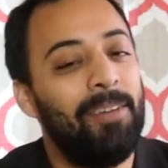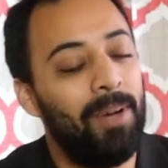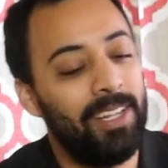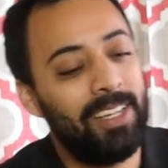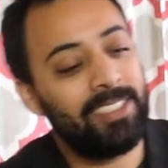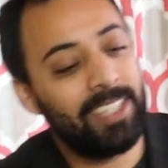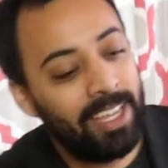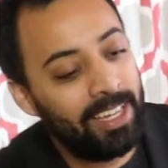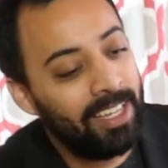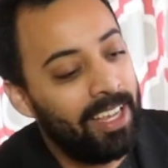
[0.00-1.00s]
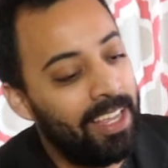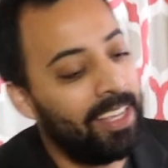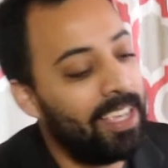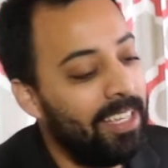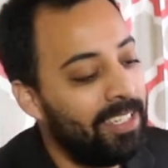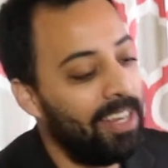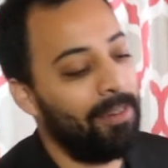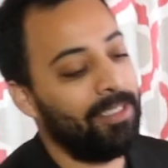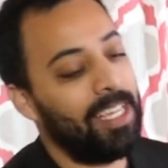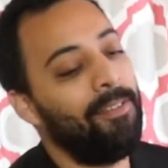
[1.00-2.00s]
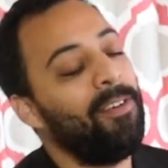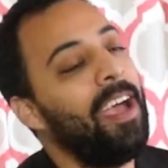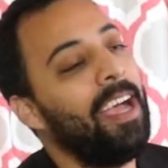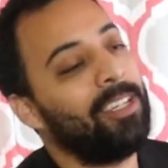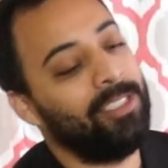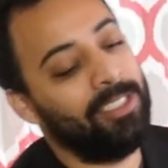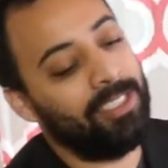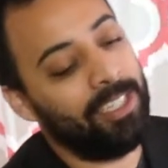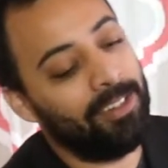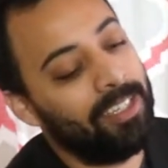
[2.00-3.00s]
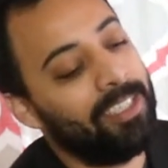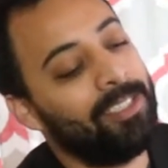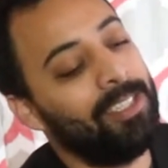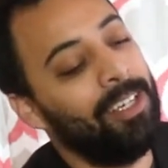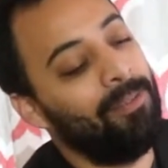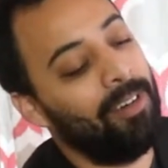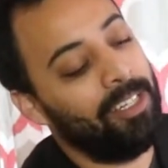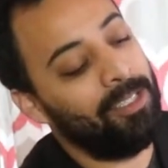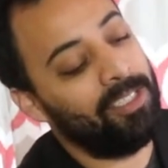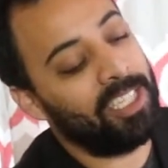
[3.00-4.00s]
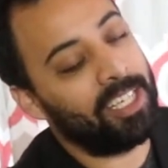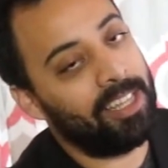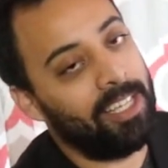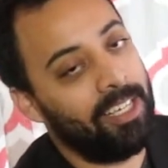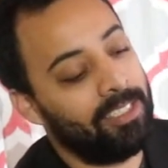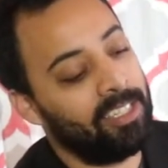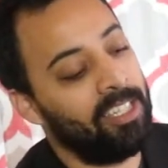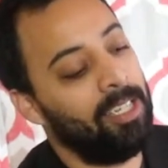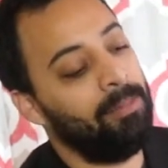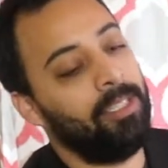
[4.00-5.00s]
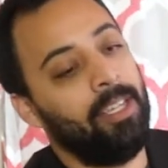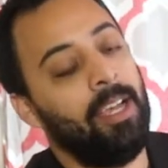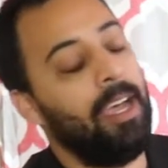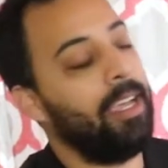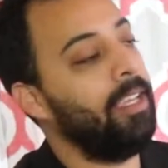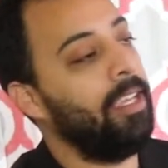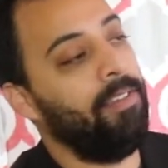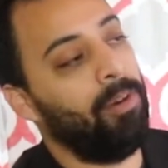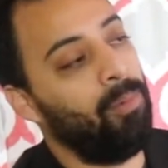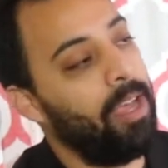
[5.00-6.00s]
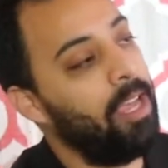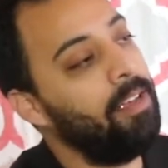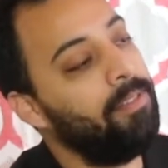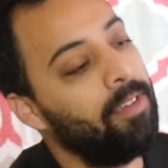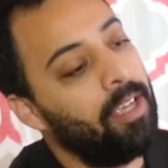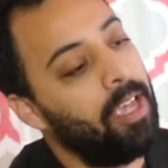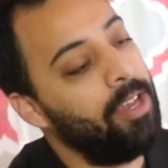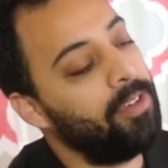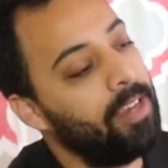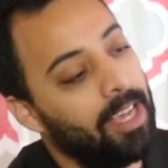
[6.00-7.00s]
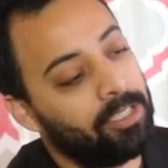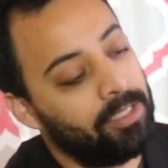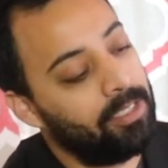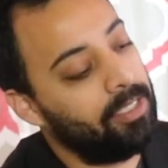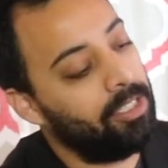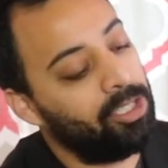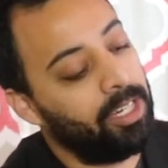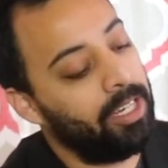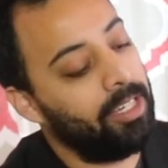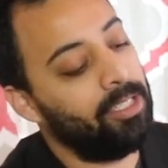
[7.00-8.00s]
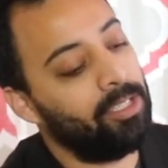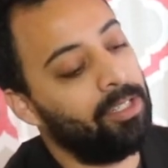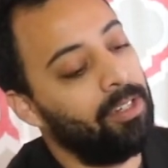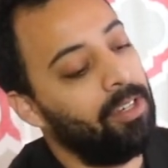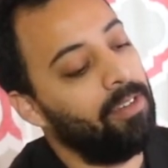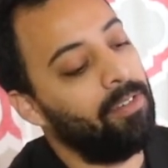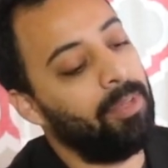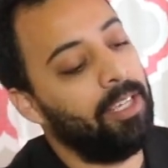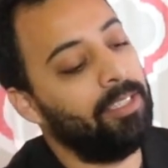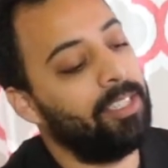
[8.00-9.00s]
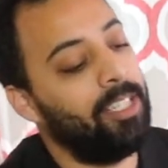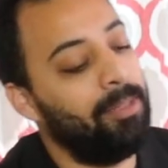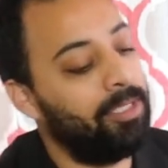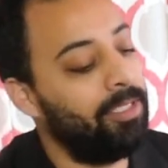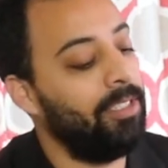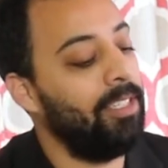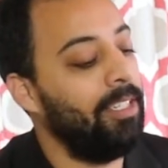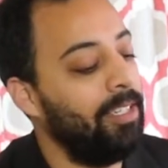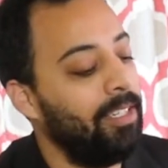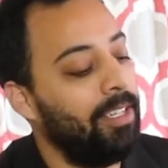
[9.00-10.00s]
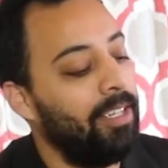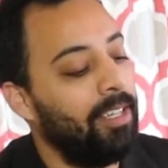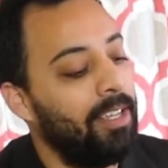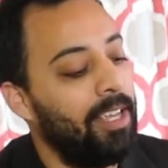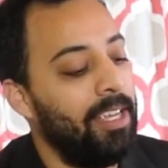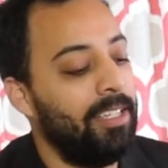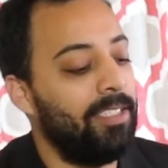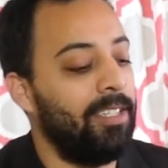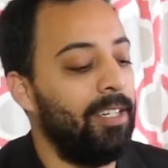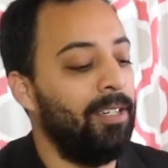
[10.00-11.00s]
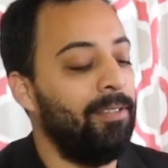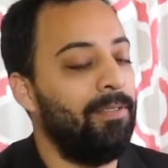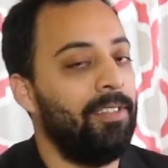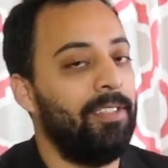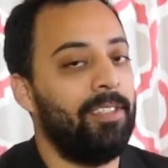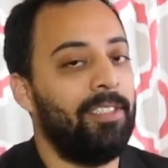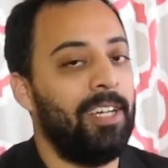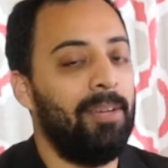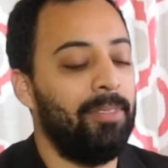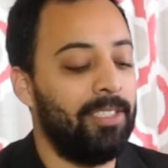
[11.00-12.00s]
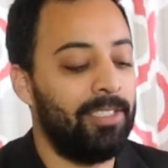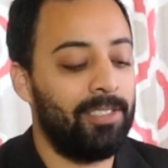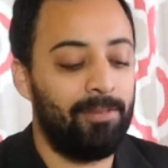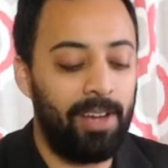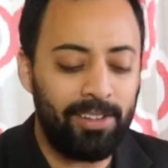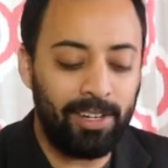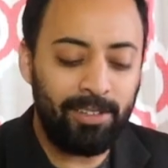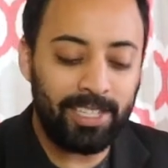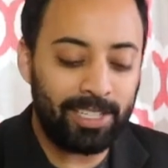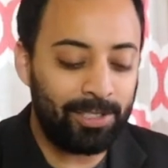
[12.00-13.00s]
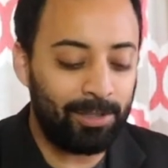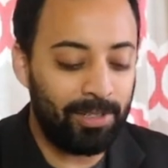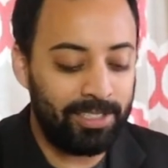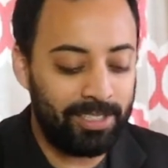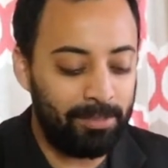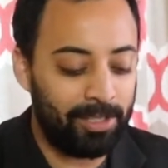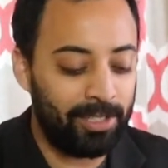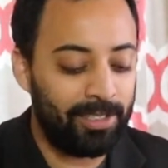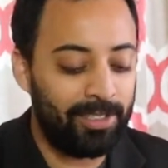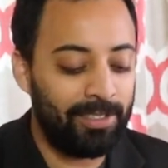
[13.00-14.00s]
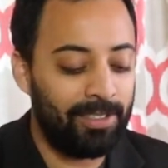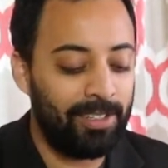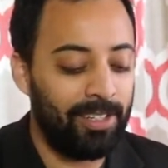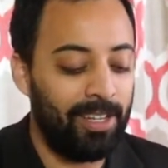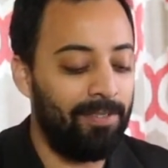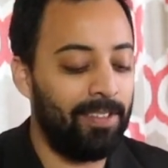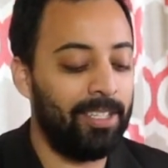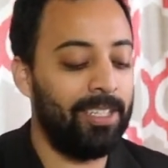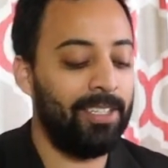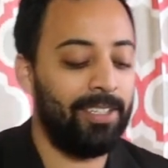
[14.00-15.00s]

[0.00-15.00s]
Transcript: But let's say in the case that I was ever actually serious, what I do is I get the Ace of Clubs, I can give it a wave, and you could actually see a change from the Ace of Clubs to the Ace of Diamonds. Wow, that was actually quite similar. Lovely.